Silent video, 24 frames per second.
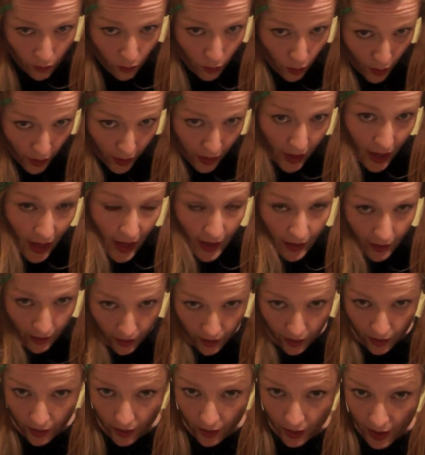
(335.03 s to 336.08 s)

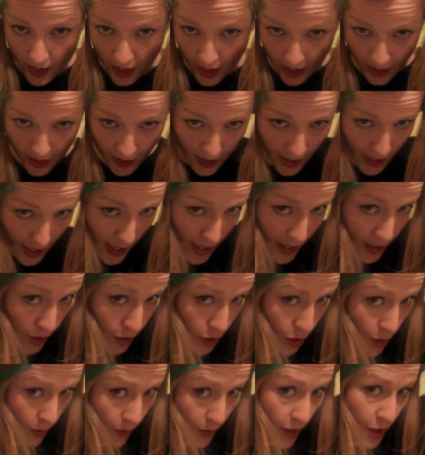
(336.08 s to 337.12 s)
without taking out
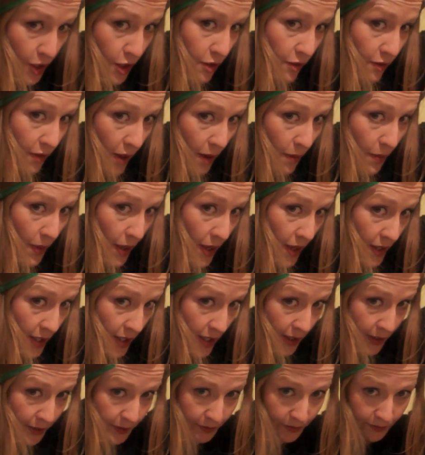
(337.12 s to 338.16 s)
too much of our
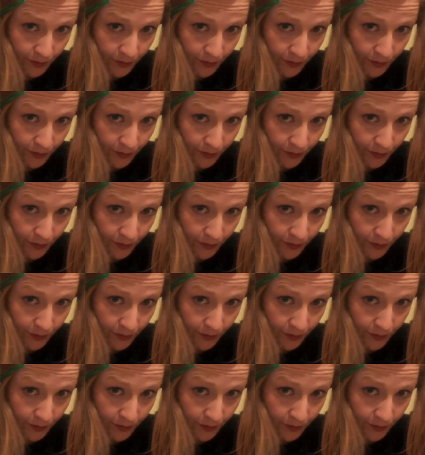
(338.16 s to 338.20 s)
padding.